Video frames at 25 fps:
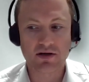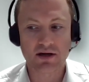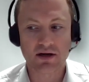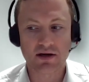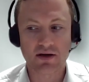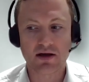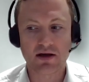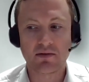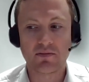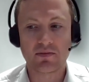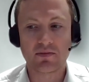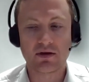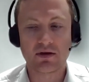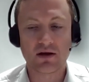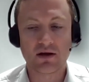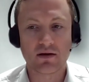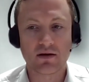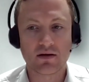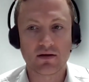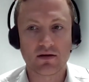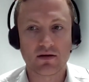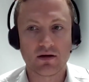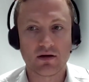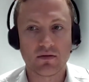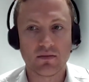And I think that,
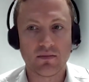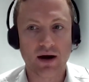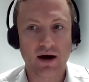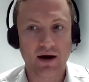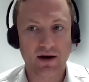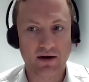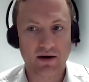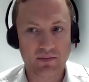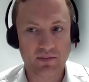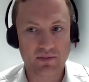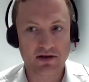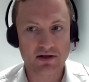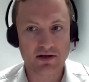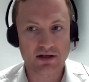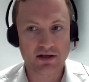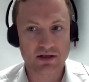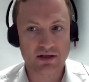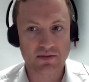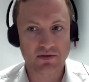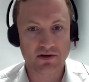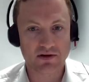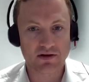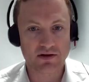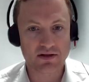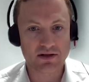market
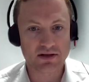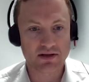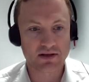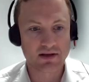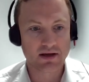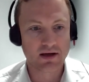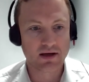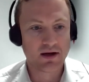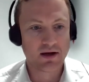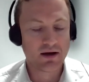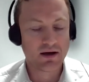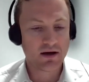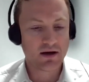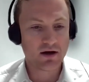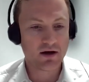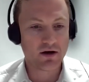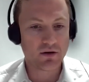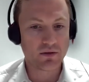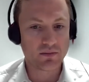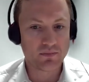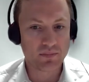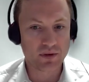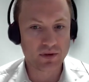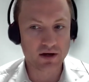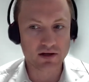participants,
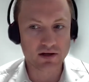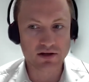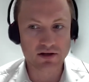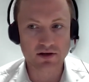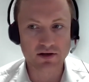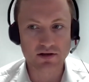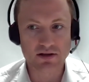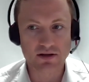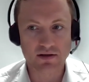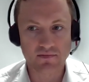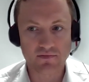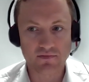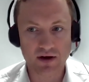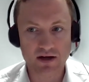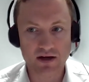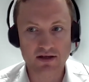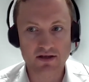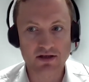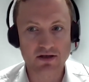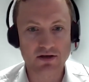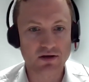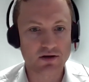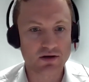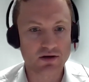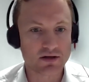builders,
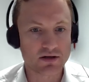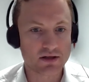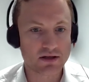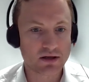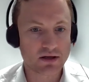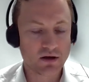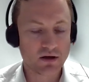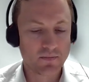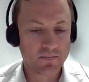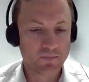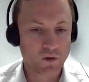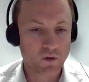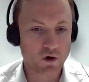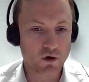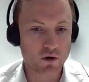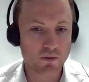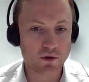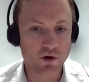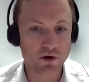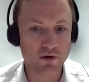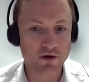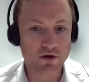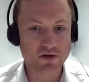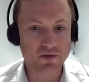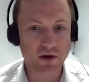investors,
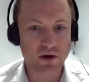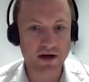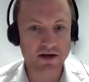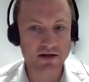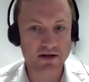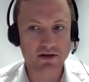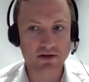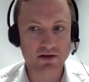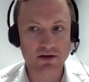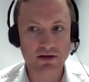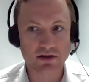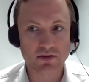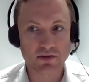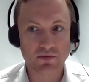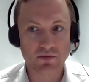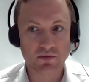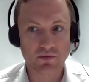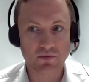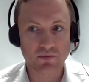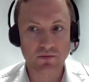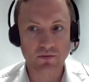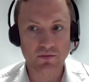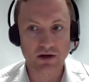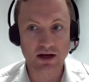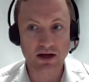homeowners, renters
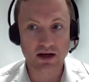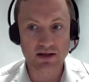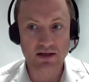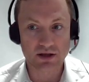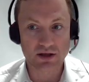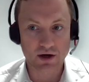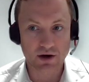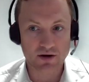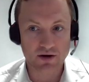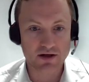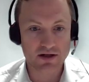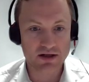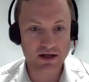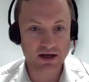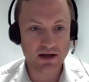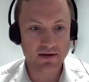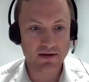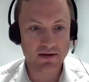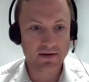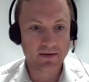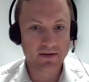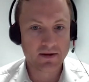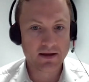need certainty.